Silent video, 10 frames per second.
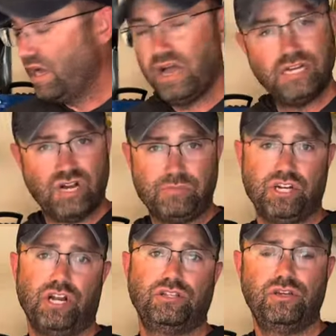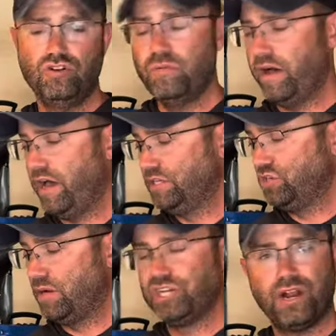I drop shot a tube. I
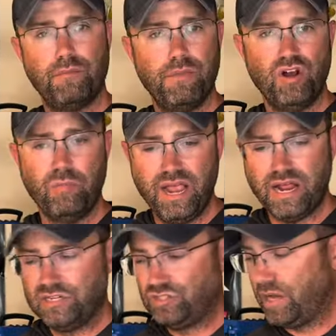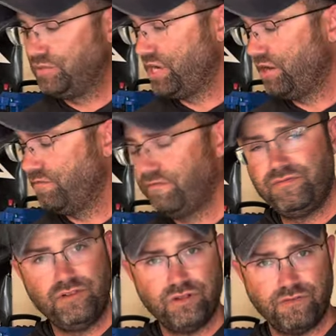drop shot a minnow bait. I drop shot
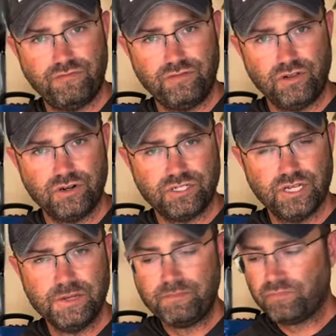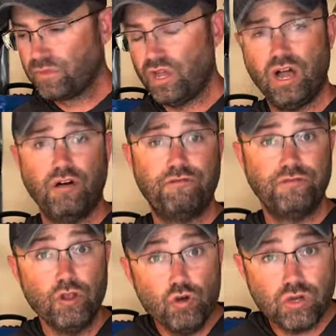a flirt, a
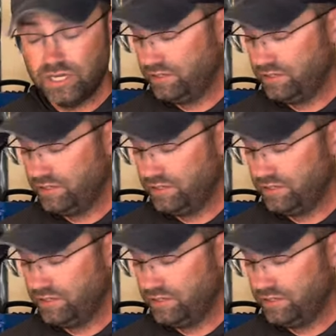fluke,